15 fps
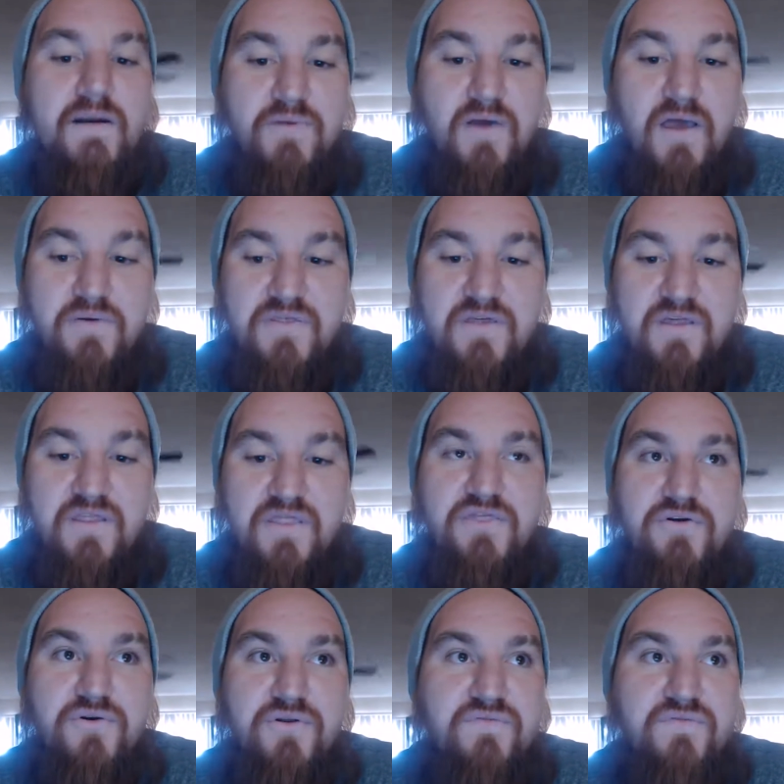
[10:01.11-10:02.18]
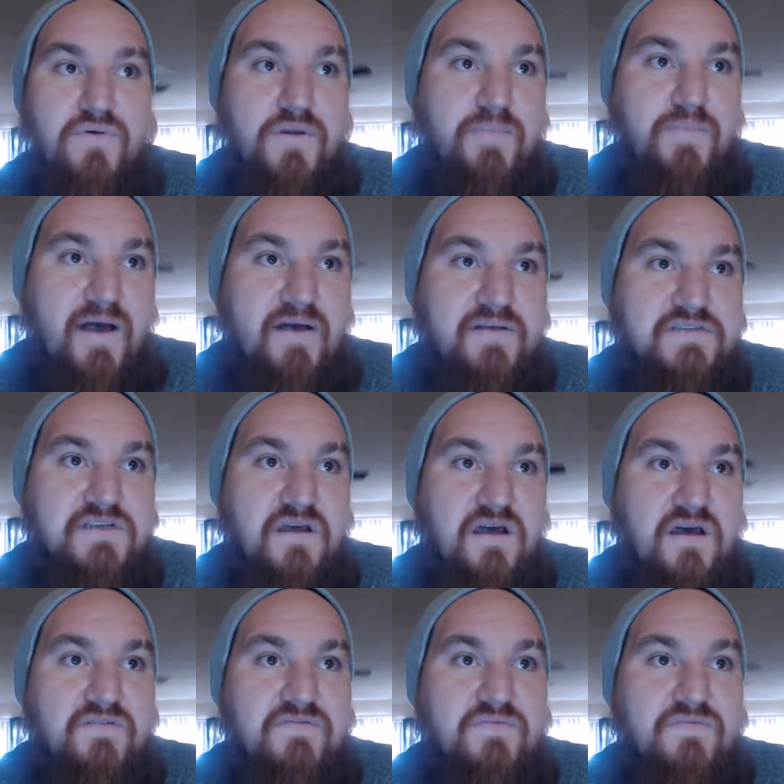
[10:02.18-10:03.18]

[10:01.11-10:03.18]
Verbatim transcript: I'm probably within 30, 40 pounds of